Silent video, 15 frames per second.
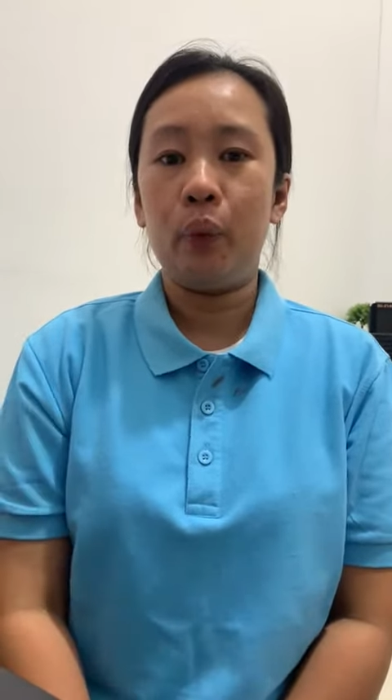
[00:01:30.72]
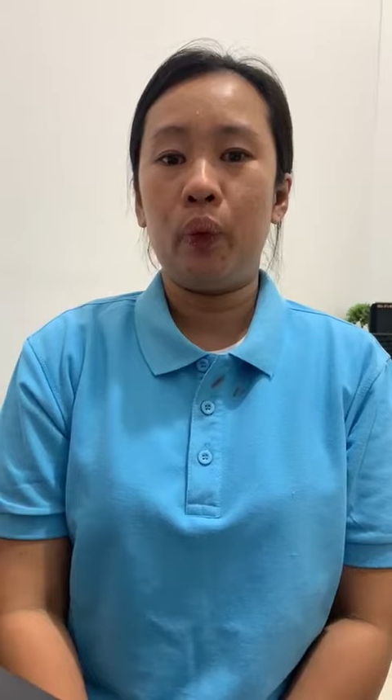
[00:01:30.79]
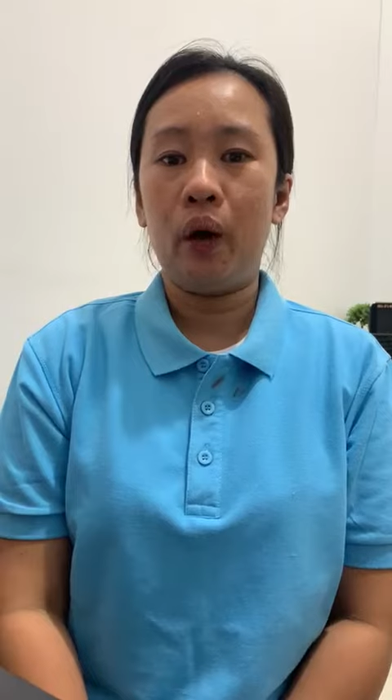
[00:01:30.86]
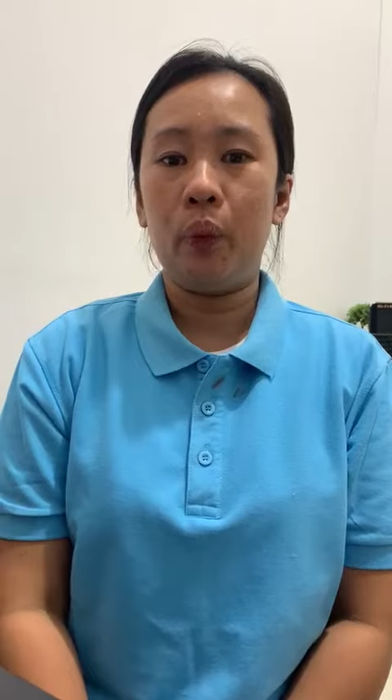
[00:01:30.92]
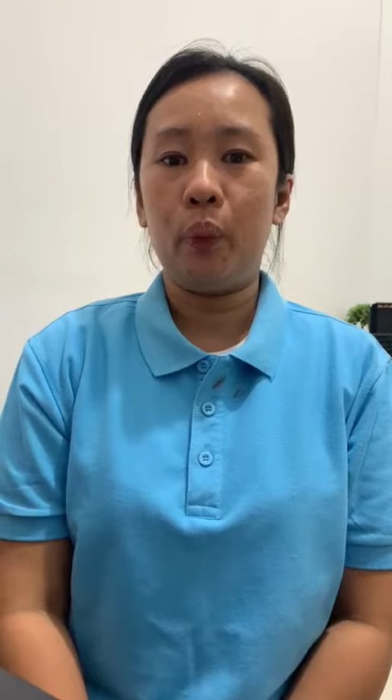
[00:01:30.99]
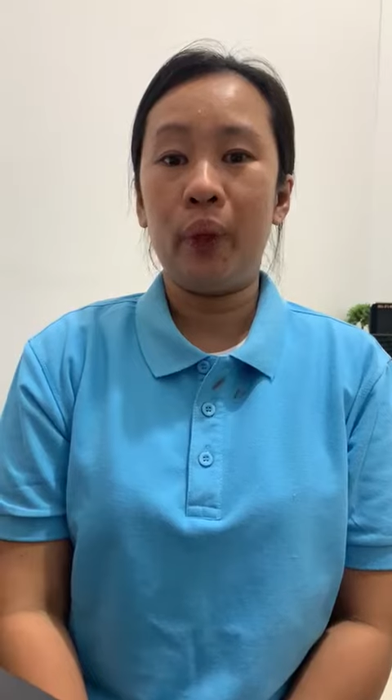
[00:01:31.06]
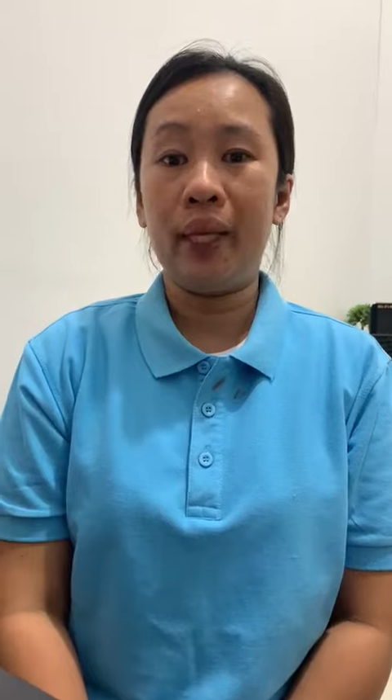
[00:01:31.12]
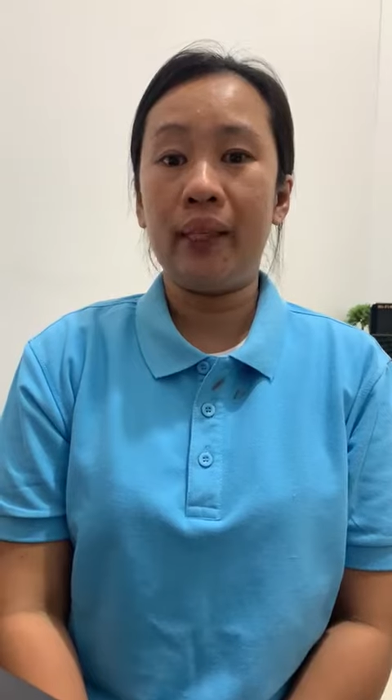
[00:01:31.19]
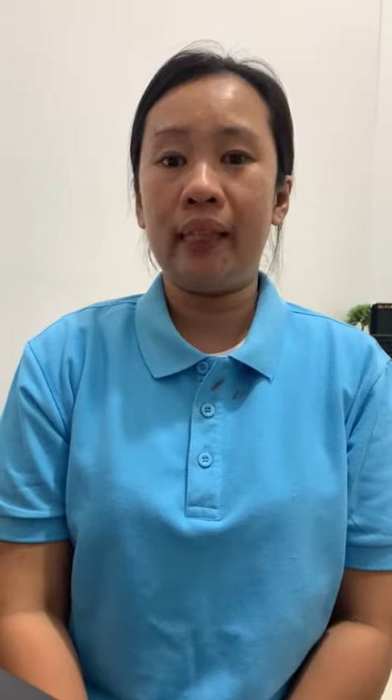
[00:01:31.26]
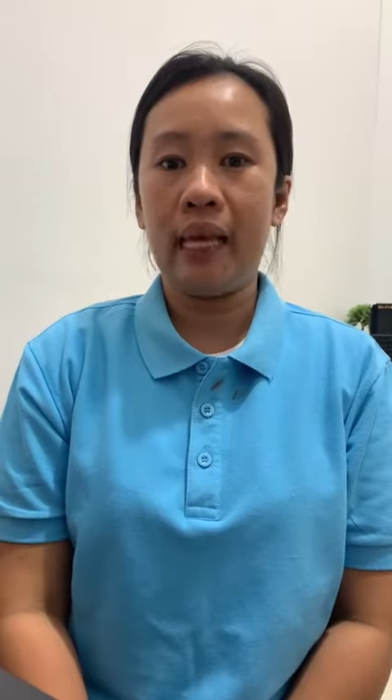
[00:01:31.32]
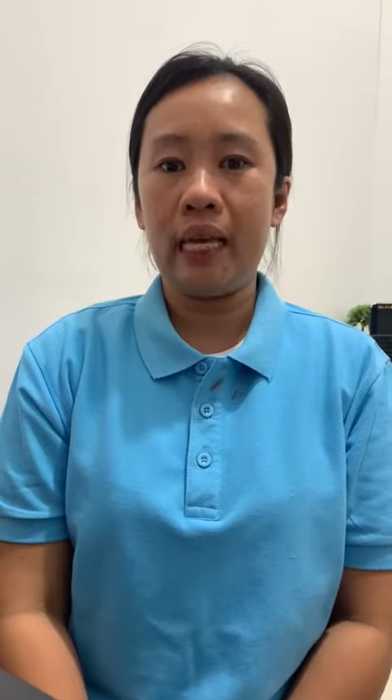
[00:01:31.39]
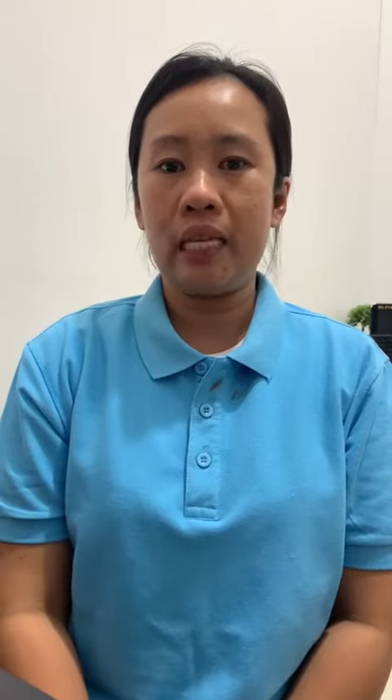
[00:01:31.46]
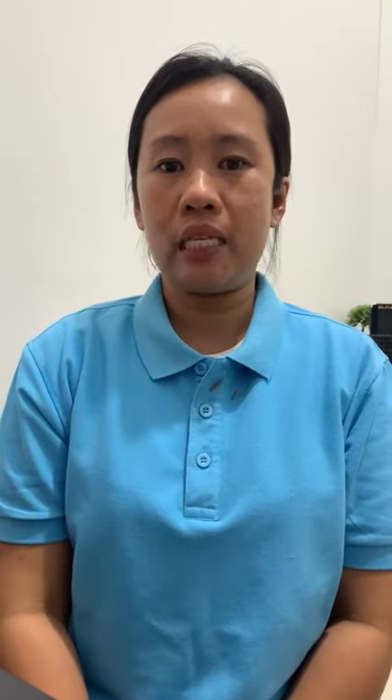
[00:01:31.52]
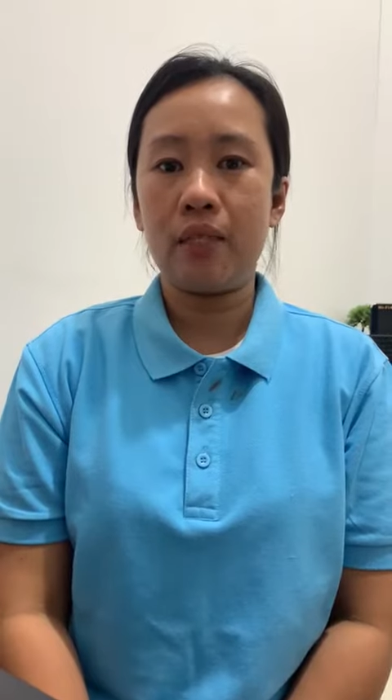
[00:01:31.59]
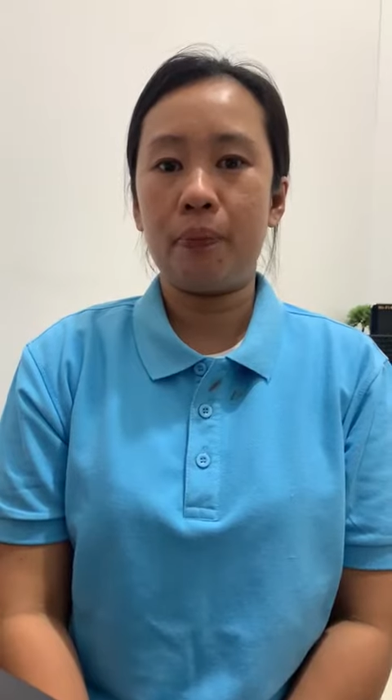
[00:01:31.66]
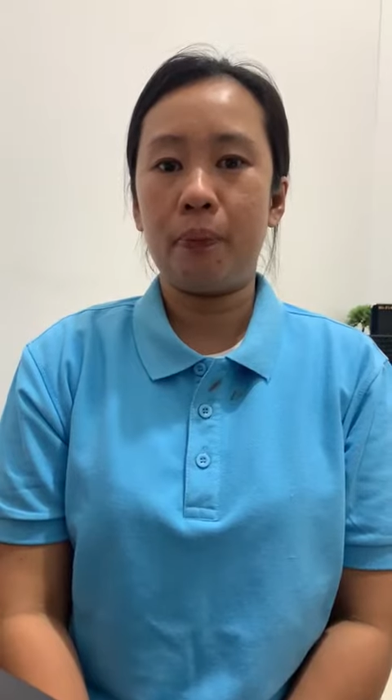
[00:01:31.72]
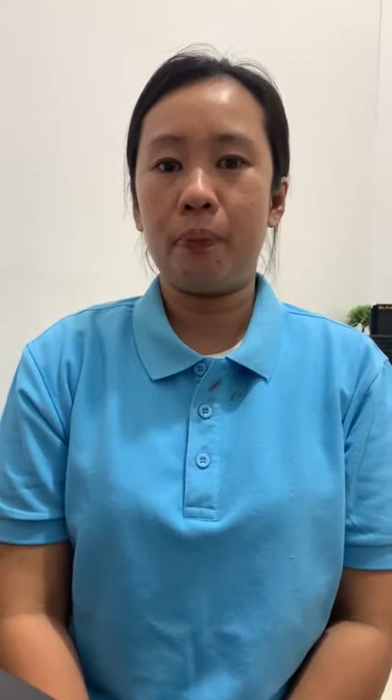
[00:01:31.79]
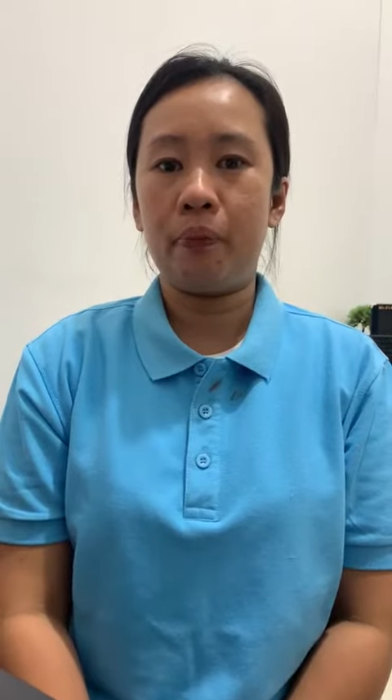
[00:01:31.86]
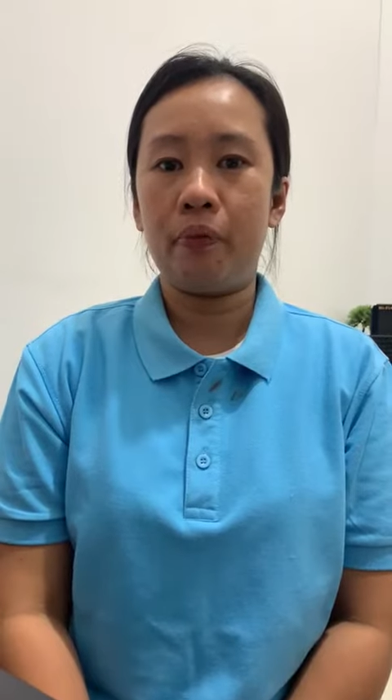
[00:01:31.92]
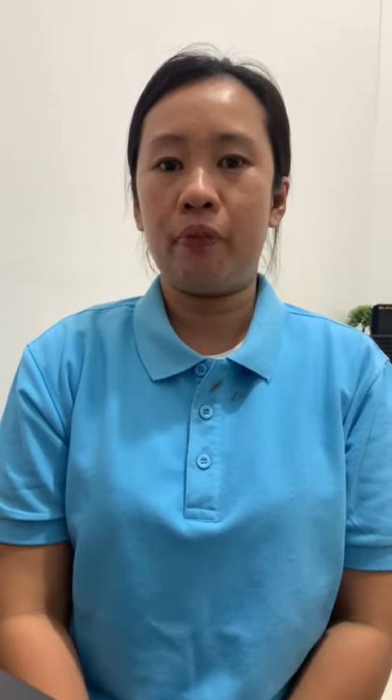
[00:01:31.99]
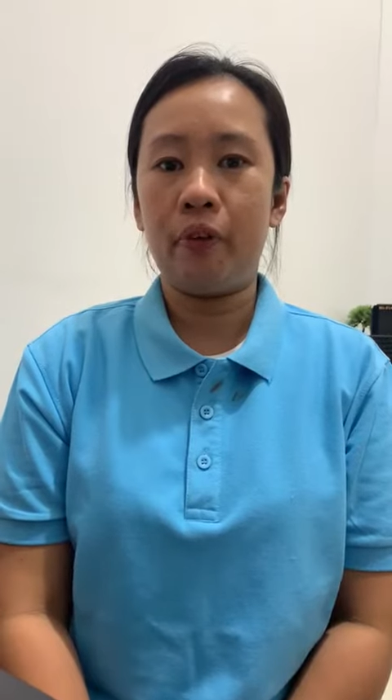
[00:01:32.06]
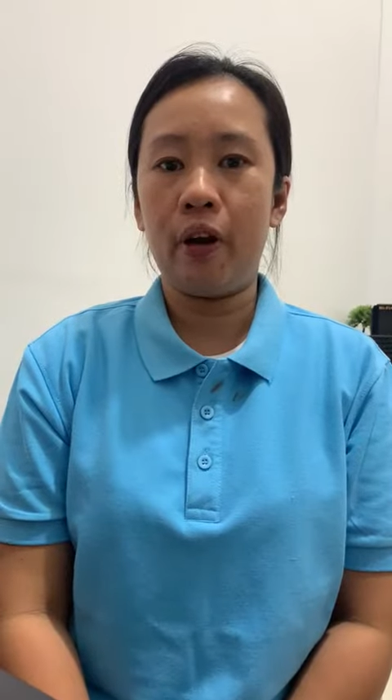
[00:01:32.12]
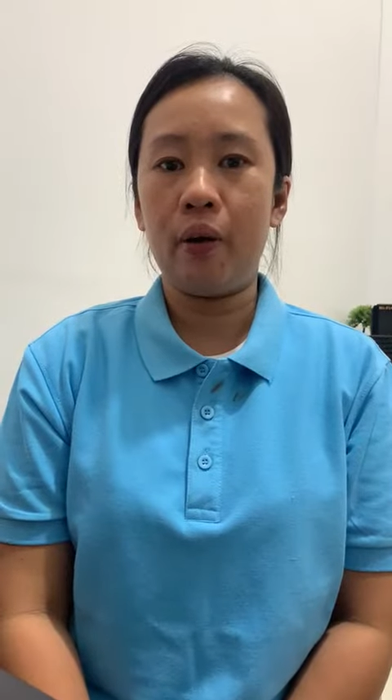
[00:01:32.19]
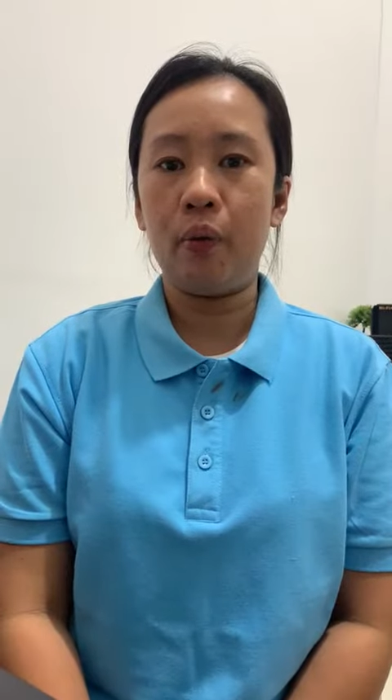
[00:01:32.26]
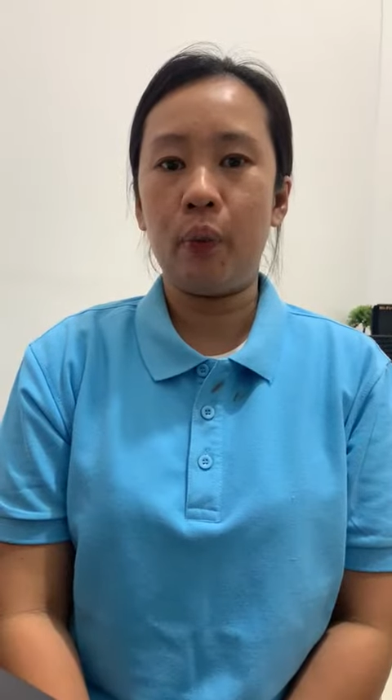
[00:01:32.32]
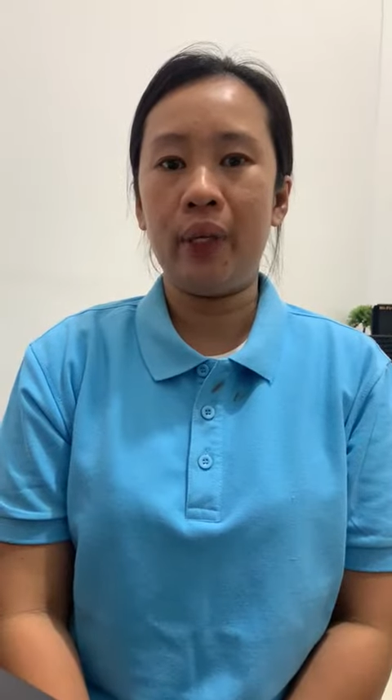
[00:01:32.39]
Weekdays from